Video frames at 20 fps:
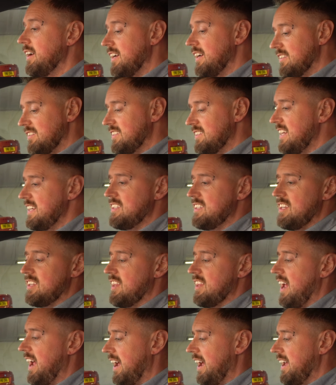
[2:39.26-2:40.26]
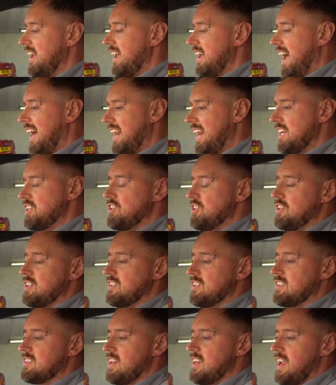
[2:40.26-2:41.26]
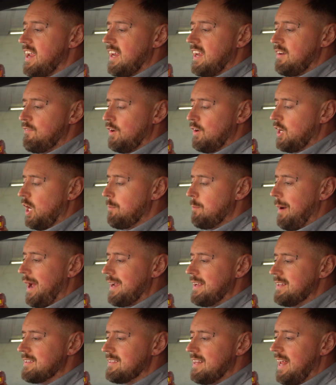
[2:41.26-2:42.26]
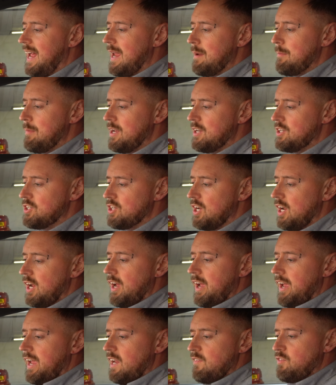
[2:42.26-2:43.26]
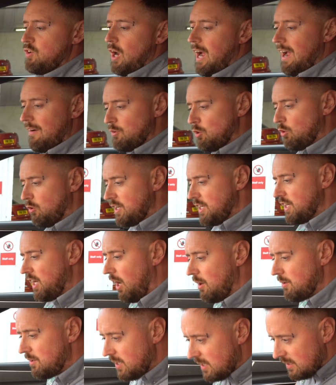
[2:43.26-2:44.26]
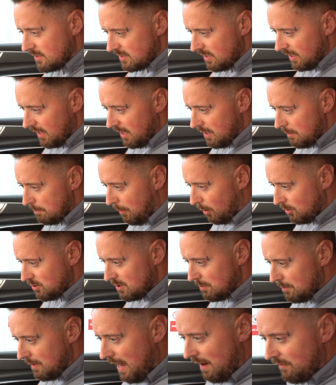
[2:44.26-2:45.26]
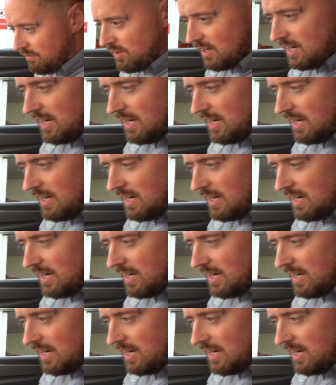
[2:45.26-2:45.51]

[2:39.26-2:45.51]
It's as easy as that. And as you can see, if I go back into that image, if you haven't already noticed, bottom left